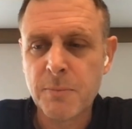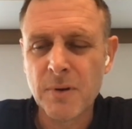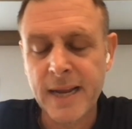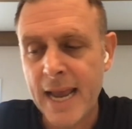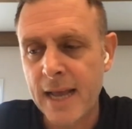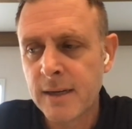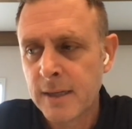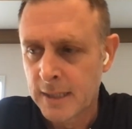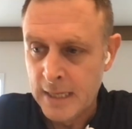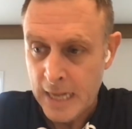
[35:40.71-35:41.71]
But again,
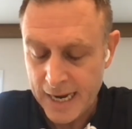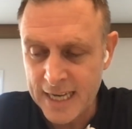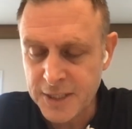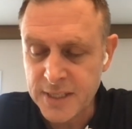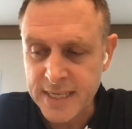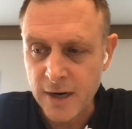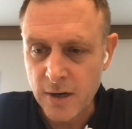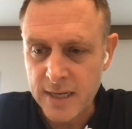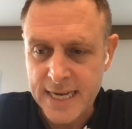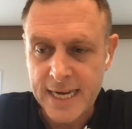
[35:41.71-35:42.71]
I guess you say
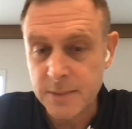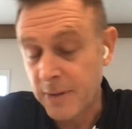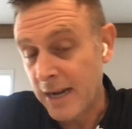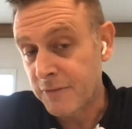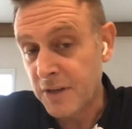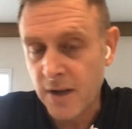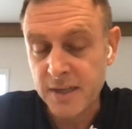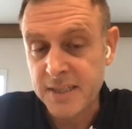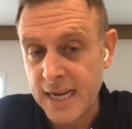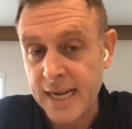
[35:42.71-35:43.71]
early days, but after 9
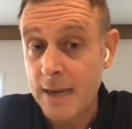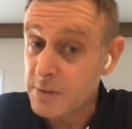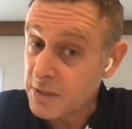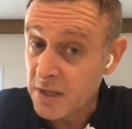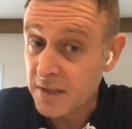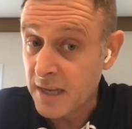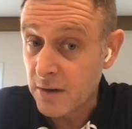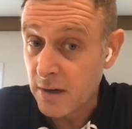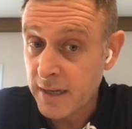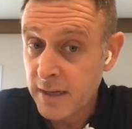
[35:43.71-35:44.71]
or 10 games, it's not that
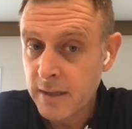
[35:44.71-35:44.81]
early.